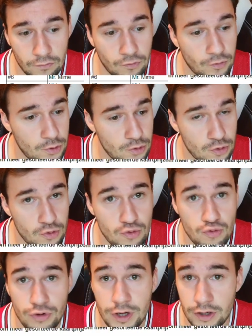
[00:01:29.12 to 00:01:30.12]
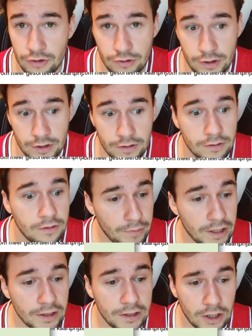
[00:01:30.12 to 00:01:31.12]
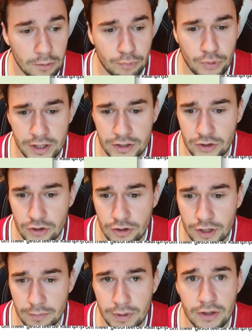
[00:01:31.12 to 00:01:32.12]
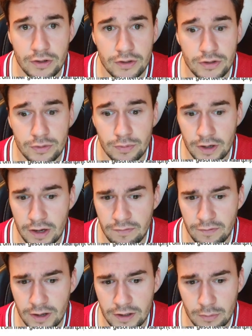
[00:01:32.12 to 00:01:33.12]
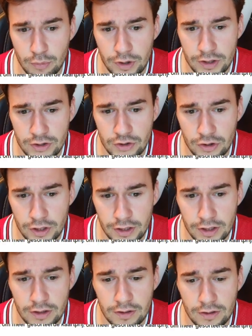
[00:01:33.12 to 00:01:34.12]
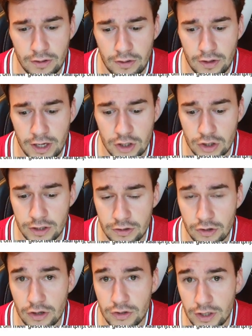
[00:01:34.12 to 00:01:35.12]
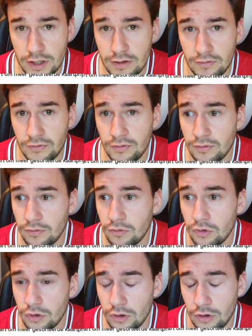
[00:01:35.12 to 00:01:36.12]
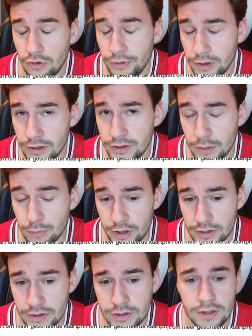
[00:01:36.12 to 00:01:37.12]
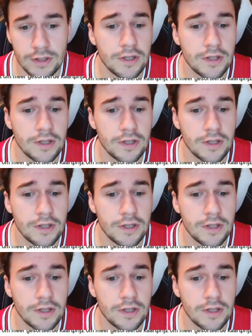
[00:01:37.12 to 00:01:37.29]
through the internet, mainly on price charting, because I find that price charting actually does give realistic prices.